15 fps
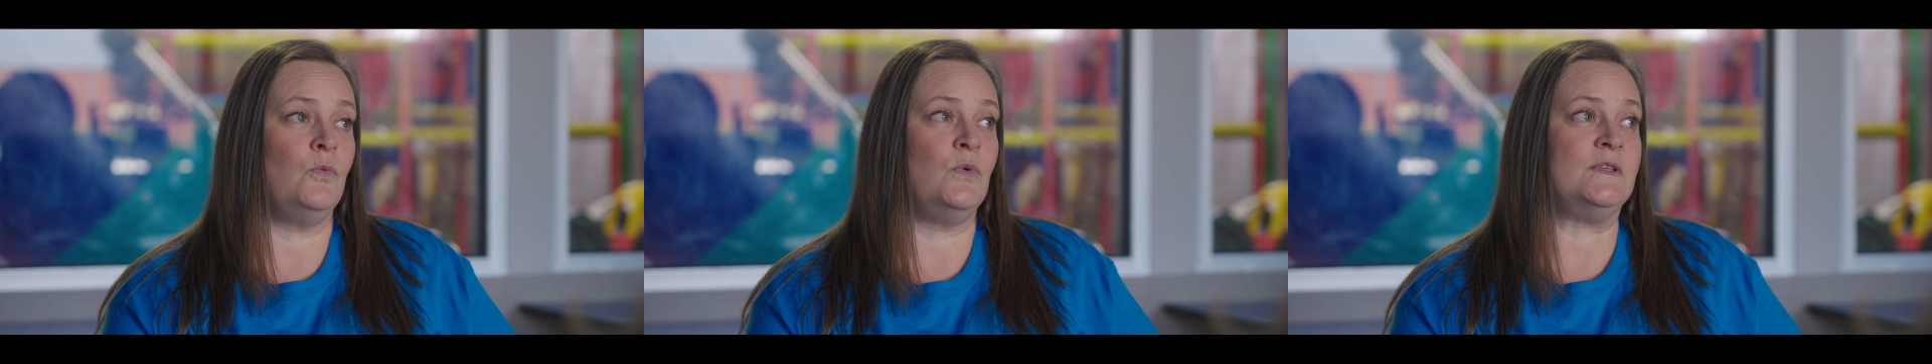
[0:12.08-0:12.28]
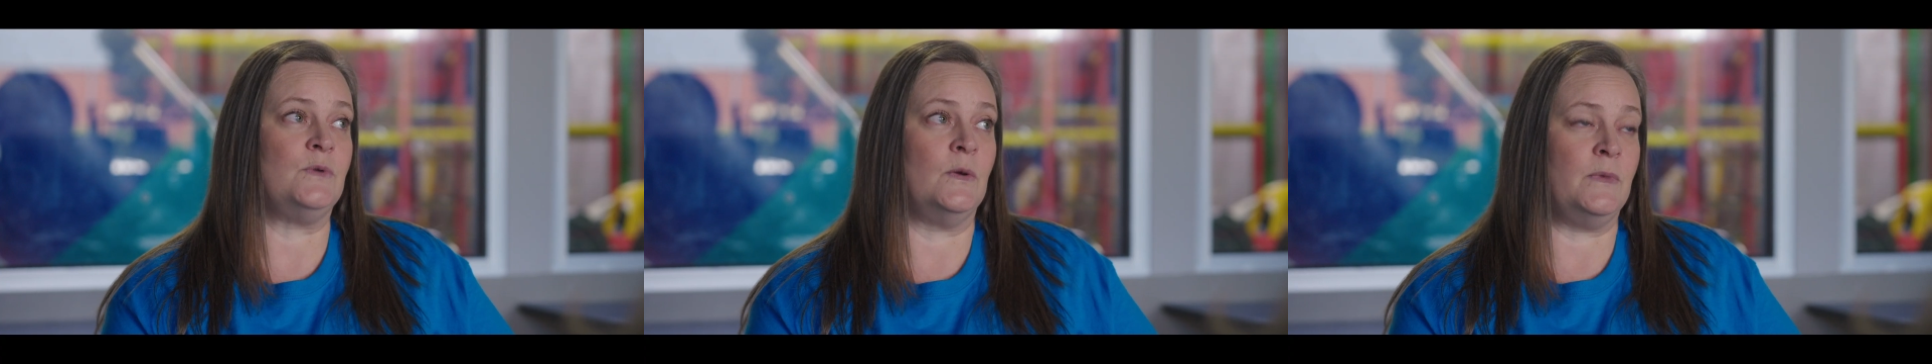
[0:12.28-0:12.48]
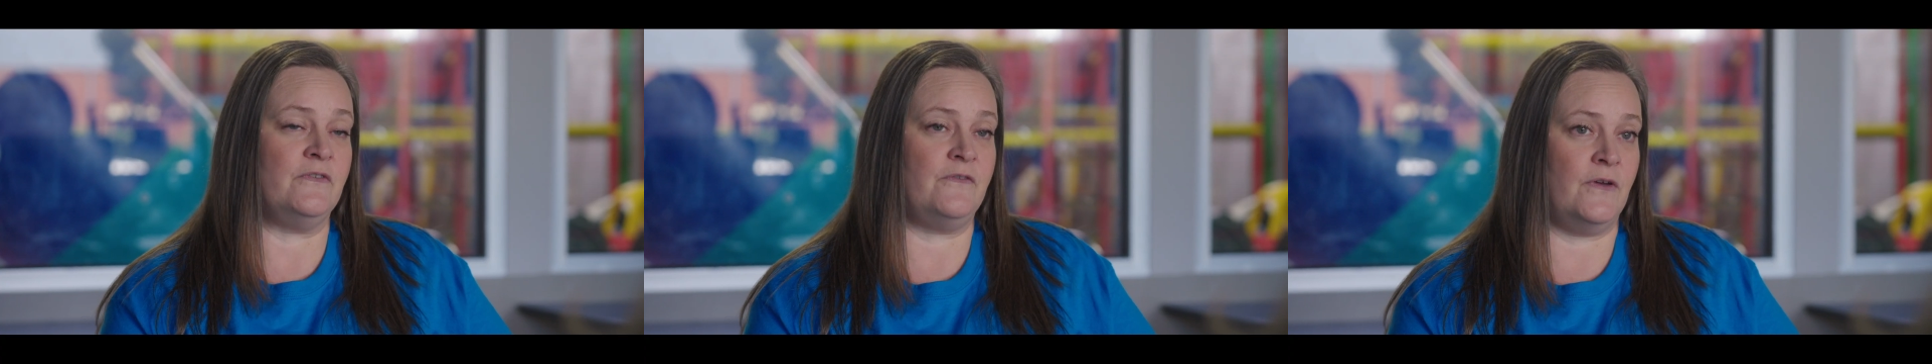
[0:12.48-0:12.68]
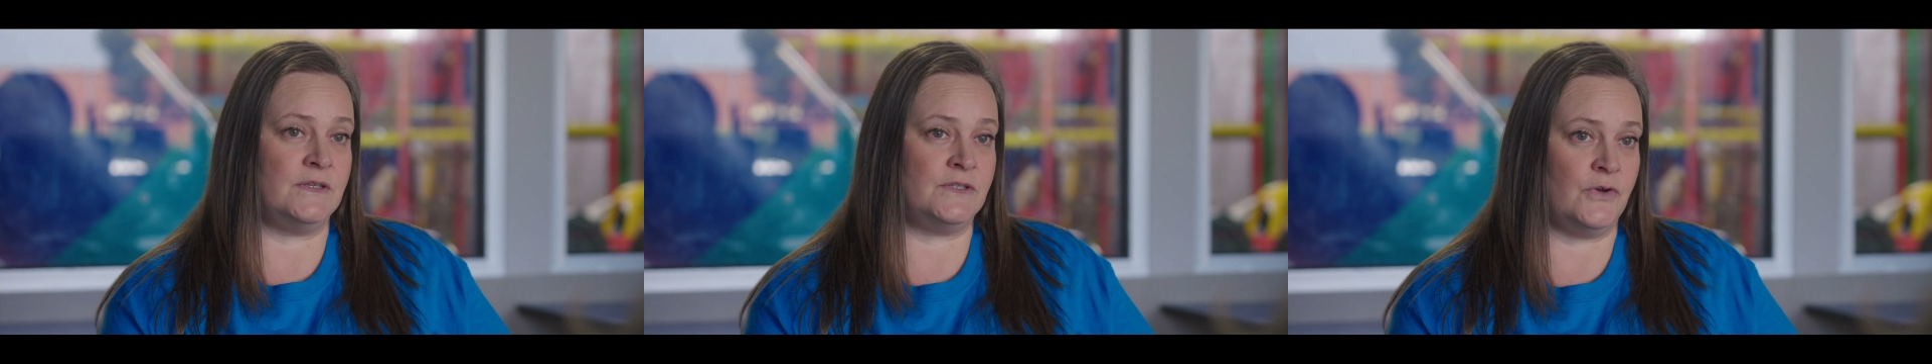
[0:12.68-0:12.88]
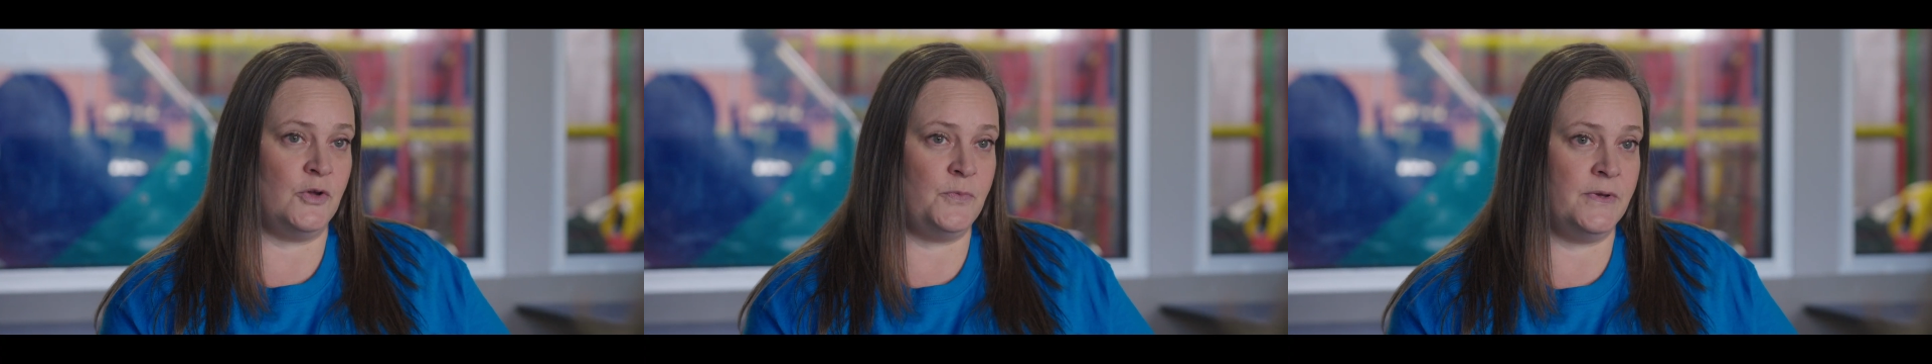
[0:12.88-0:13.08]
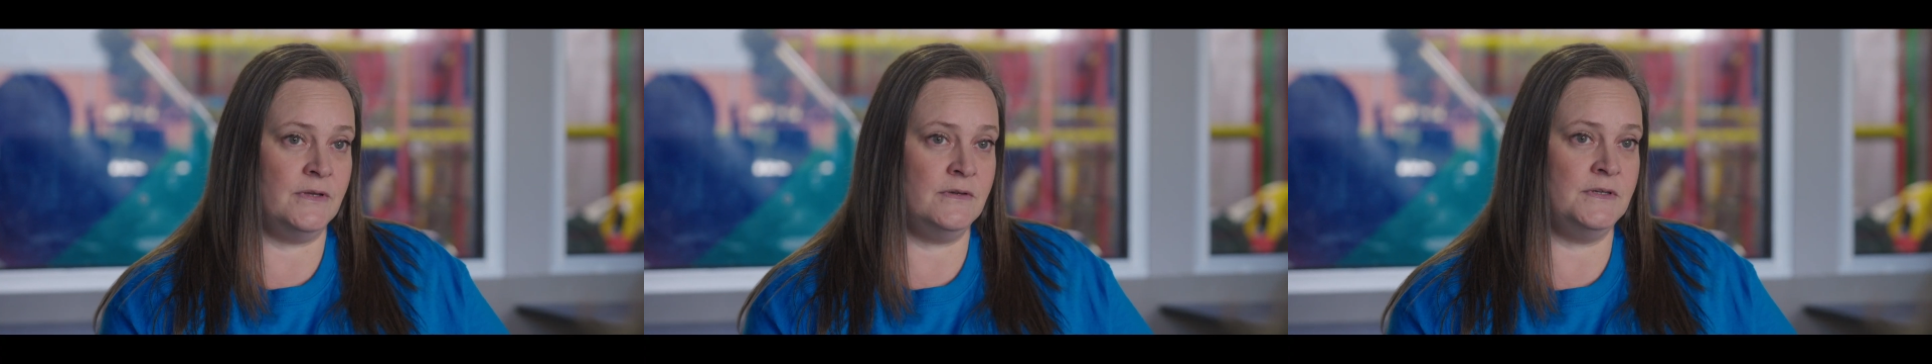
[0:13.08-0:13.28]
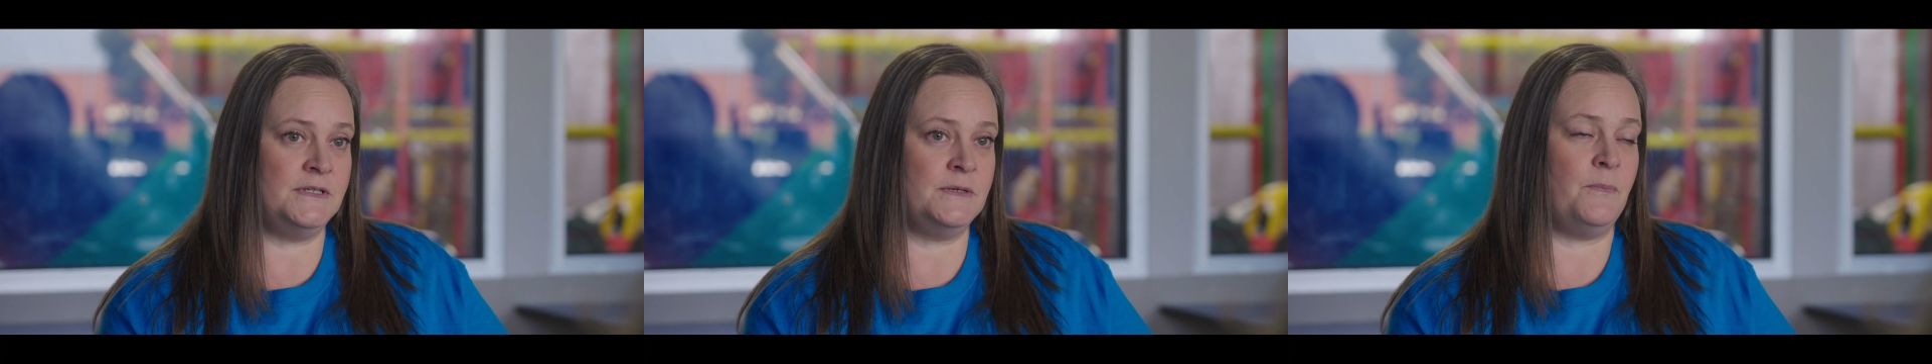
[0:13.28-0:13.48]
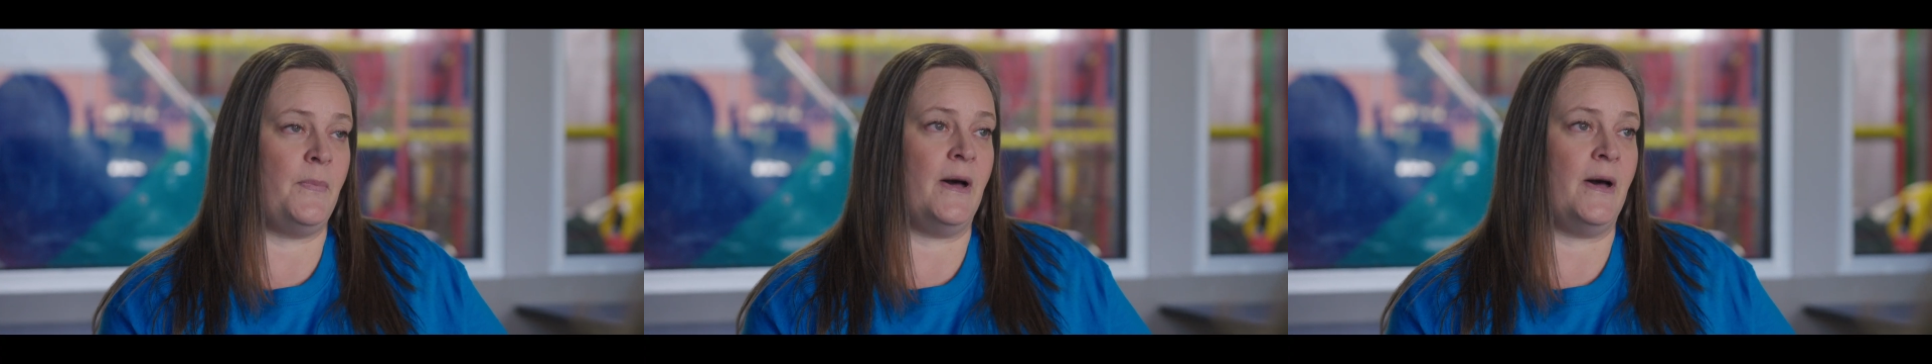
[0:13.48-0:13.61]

was when we first opened,